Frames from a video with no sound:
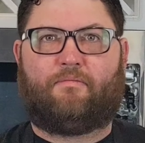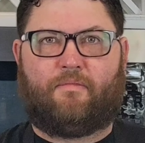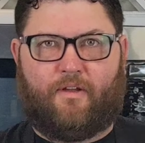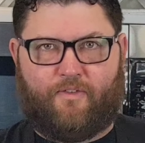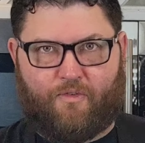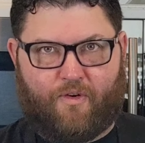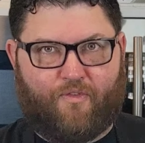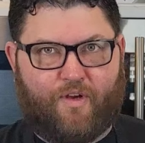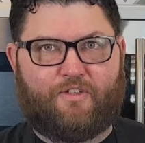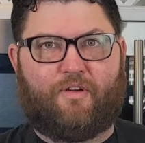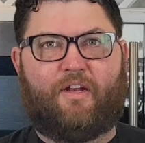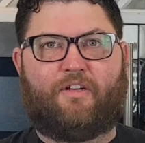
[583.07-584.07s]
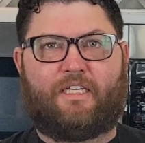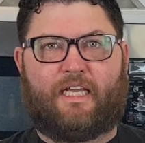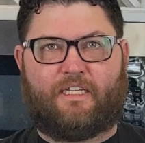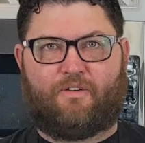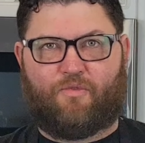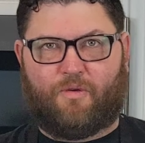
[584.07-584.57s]
of the refrigerator to
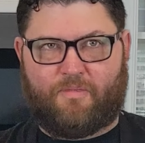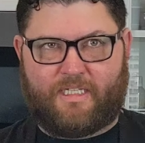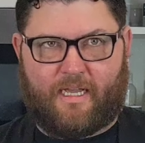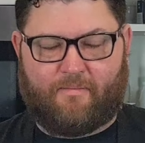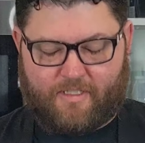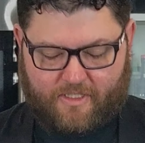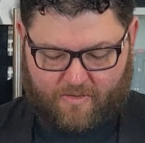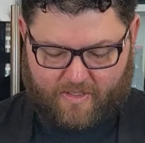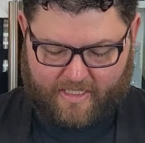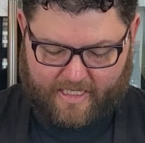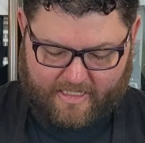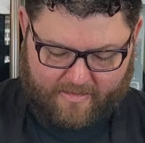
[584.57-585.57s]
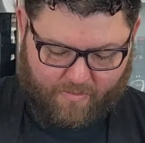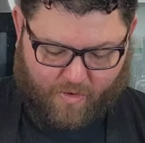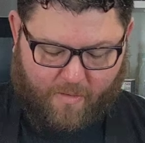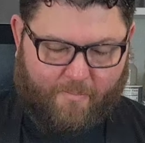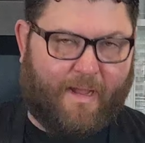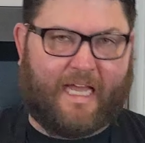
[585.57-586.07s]
get to room temp so it's
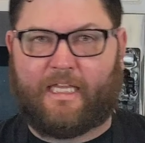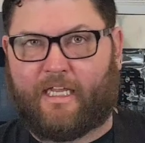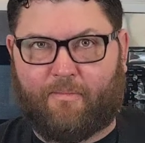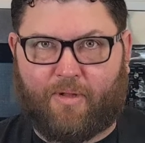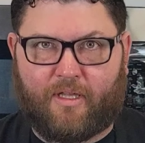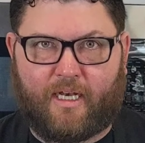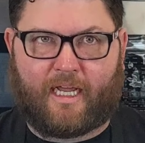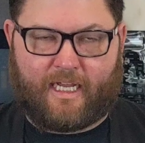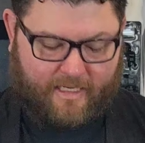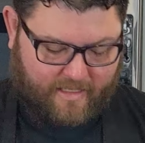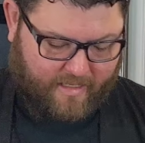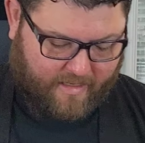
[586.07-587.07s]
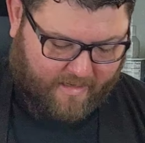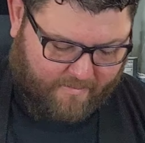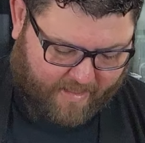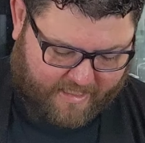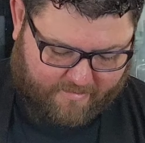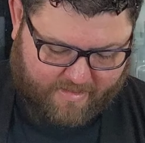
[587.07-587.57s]
more malleable and I can
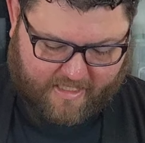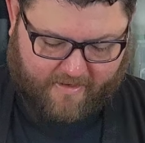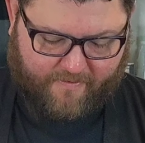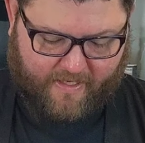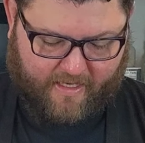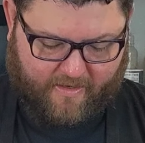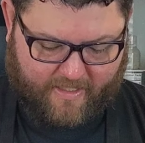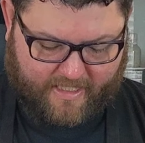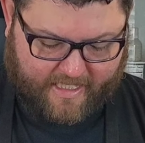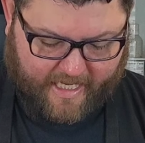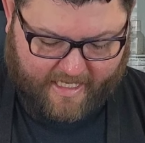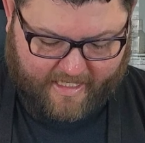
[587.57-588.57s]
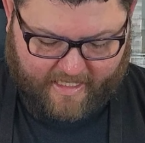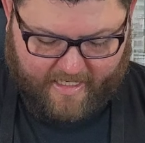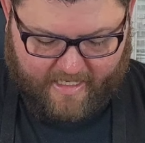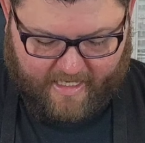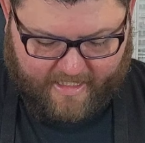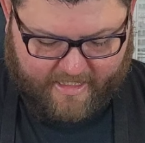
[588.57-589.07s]
mix some stuff in here. Instead,
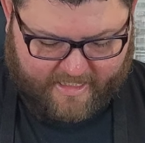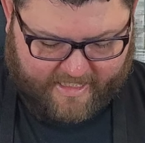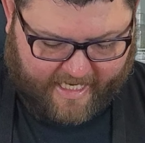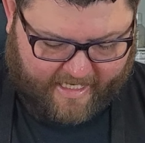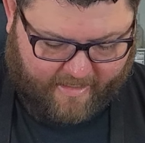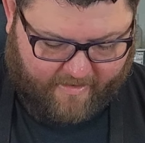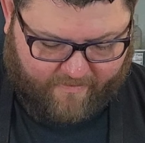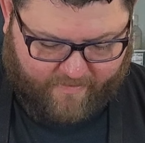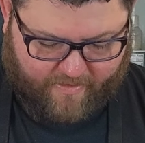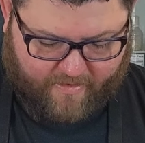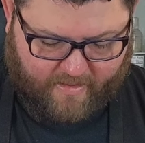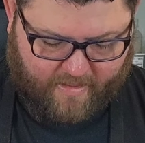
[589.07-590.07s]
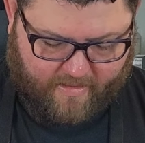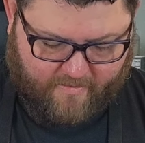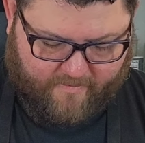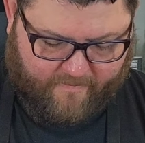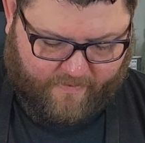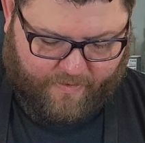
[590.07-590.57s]
I just sat here for
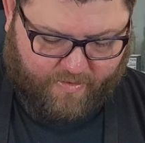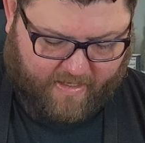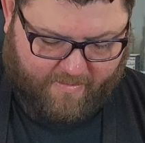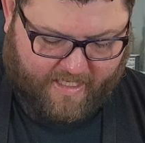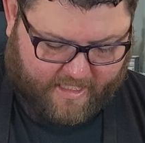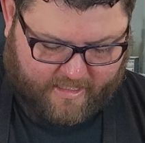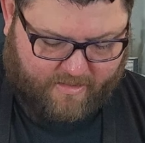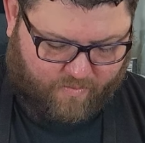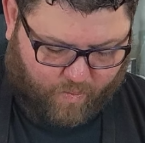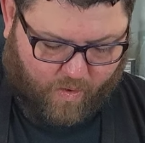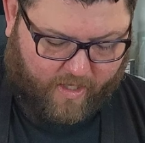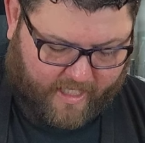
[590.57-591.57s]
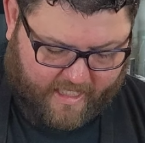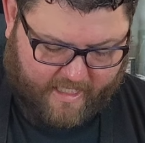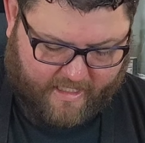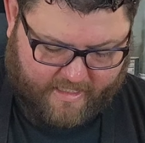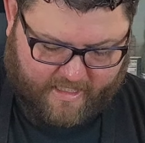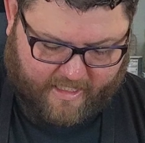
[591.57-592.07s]
3 minutes working it
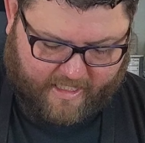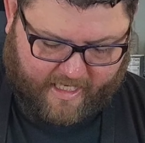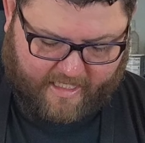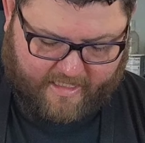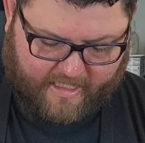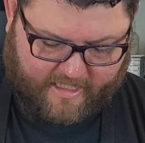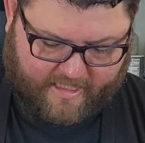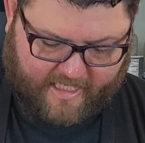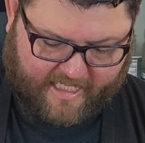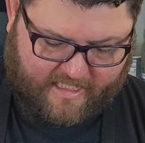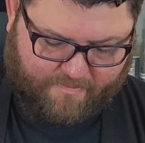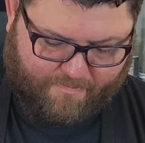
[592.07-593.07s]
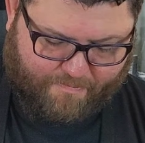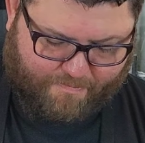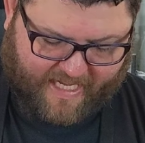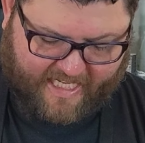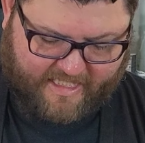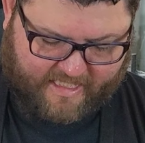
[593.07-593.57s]
until it got to this nice
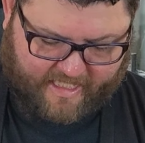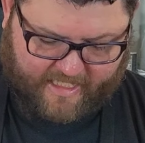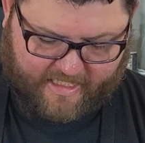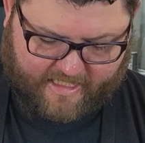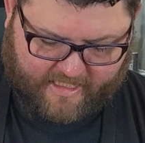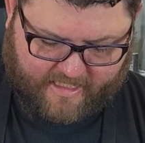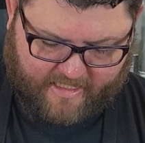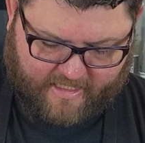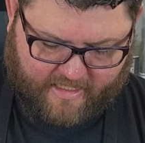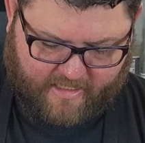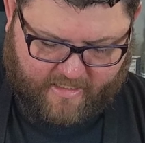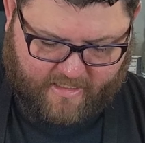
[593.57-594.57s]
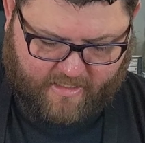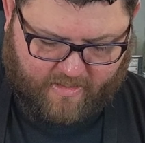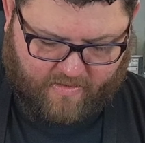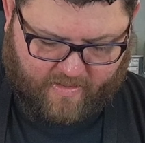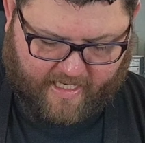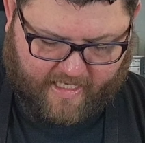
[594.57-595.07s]
pastiness,
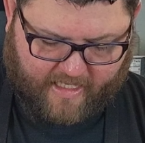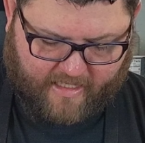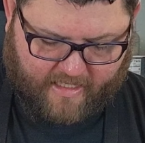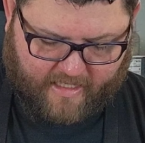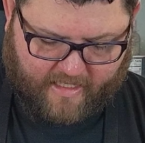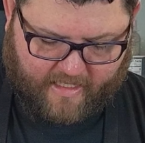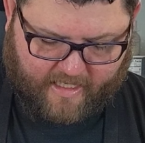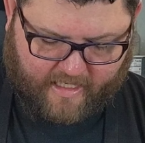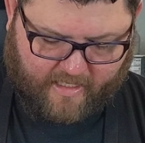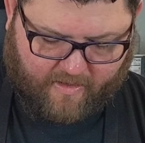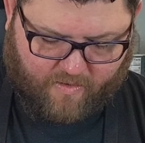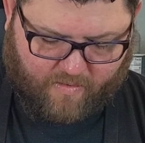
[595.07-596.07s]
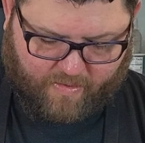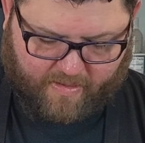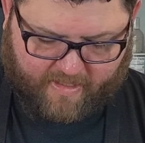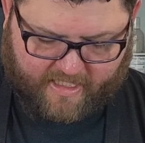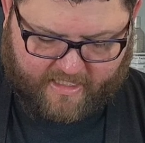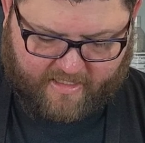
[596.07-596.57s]
so I can incorporate
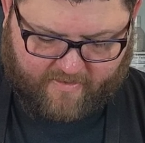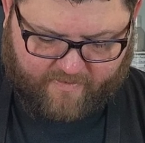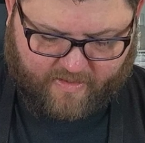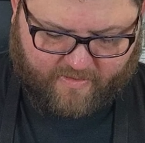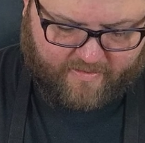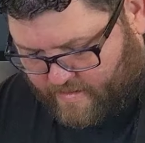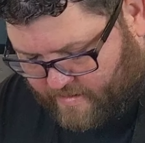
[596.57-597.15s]
my stuff to it.